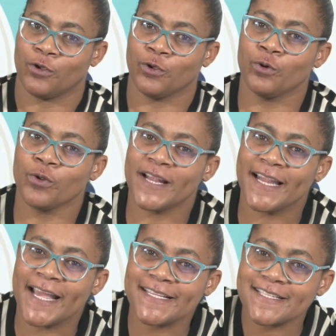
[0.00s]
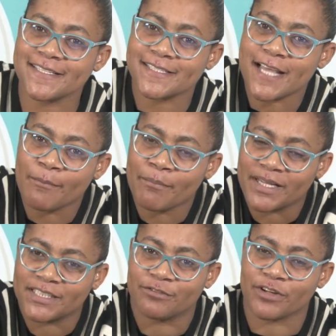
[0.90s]
You let
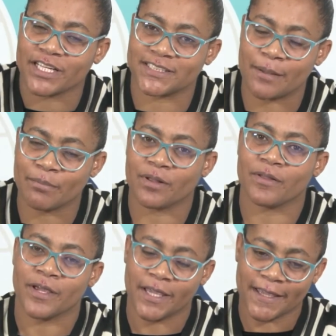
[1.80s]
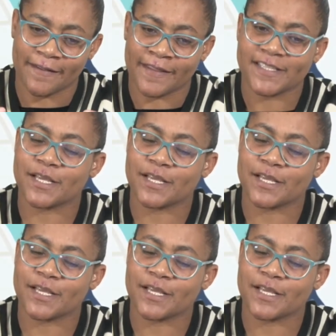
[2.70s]
somebody, for example, in this